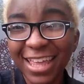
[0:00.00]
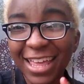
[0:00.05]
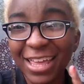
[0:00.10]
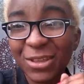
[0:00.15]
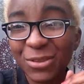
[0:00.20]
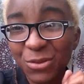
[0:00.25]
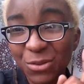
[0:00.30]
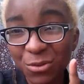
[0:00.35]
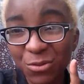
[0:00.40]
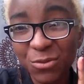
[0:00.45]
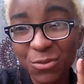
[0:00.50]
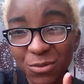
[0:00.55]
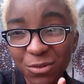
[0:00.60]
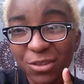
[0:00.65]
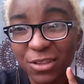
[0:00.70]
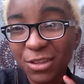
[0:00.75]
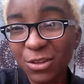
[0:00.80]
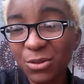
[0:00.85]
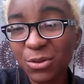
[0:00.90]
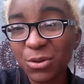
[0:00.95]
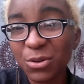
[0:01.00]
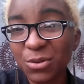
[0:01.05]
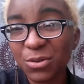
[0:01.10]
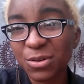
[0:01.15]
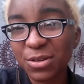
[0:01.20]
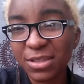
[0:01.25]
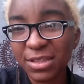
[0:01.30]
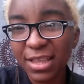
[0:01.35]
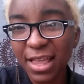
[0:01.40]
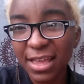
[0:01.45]
And you
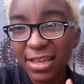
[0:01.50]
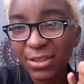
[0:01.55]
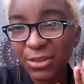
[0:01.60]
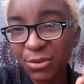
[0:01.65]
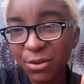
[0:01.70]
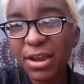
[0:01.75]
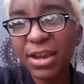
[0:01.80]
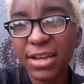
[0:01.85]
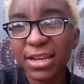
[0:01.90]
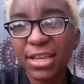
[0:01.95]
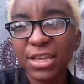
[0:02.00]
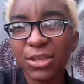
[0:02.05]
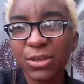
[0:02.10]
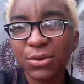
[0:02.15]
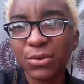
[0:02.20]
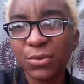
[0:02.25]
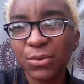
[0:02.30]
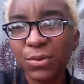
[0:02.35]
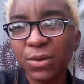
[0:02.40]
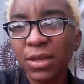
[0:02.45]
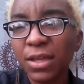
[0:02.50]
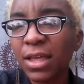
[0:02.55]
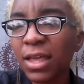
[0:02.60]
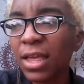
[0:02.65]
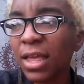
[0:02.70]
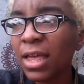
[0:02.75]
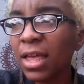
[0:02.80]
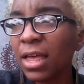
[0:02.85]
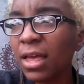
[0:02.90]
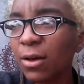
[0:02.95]
know, like threatening you,
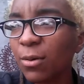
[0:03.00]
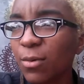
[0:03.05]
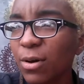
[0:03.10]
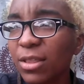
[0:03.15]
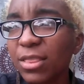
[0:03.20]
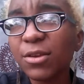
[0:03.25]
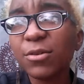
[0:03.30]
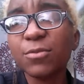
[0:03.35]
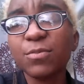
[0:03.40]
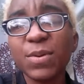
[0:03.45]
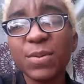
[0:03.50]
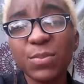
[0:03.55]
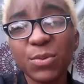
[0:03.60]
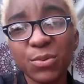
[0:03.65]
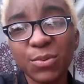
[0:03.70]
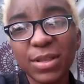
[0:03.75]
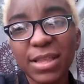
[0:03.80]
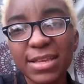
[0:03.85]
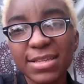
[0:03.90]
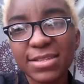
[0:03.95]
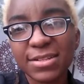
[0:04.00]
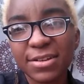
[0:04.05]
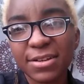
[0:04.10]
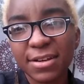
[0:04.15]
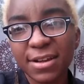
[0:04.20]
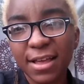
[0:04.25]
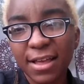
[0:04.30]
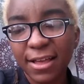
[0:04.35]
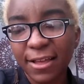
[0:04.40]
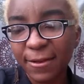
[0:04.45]
whether people realize it
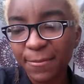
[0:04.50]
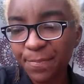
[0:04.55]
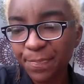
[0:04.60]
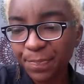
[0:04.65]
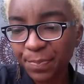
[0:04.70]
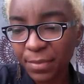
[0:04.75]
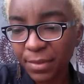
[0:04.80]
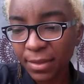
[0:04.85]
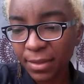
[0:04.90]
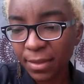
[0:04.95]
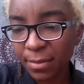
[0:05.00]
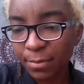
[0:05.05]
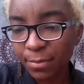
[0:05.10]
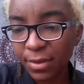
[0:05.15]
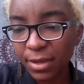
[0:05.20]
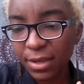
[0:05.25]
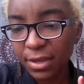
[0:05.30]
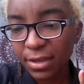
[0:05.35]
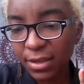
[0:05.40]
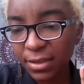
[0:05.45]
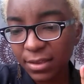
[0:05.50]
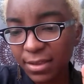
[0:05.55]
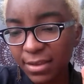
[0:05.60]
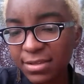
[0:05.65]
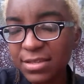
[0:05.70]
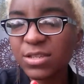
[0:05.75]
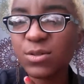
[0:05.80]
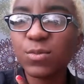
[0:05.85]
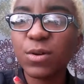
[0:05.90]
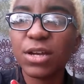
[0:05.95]
or not. But
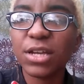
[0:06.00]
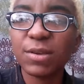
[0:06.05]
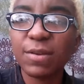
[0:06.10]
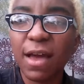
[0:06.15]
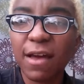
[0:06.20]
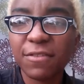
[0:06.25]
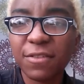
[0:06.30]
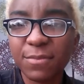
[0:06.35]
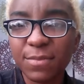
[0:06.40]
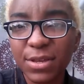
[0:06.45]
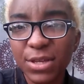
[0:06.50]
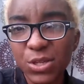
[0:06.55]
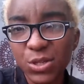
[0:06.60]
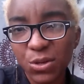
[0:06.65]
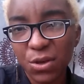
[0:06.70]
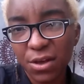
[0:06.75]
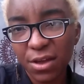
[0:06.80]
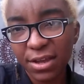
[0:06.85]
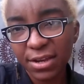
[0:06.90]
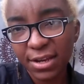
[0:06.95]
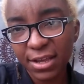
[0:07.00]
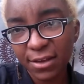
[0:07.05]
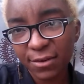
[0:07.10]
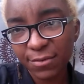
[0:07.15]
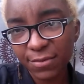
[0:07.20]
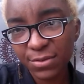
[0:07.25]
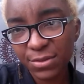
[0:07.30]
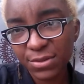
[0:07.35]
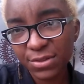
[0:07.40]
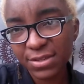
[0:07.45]
this is where you have to be strong
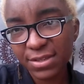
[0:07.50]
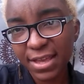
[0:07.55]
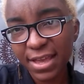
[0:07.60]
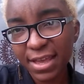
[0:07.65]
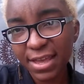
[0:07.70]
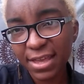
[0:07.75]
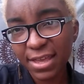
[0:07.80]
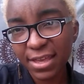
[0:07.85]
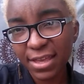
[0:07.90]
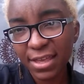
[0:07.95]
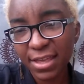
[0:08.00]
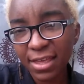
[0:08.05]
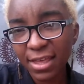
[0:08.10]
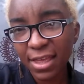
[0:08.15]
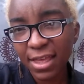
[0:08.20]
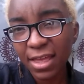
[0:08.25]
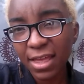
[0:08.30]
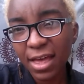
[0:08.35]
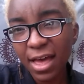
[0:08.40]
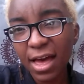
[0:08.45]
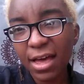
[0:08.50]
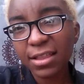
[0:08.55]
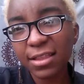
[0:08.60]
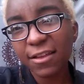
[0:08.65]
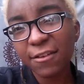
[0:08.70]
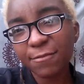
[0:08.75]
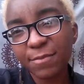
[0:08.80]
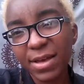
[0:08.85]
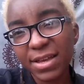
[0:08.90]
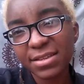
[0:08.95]
enough to say, I
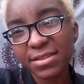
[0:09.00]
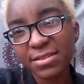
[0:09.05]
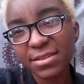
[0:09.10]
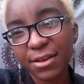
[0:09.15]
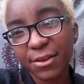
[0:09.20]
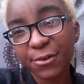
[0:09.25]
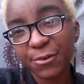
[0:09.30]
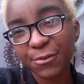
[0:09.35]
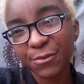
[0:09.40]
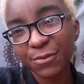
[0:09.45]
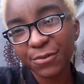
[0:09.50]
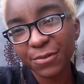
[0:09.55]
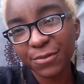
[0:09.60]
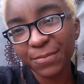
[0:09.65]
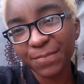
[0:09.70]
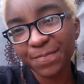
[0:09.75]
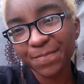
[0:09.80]
love myself.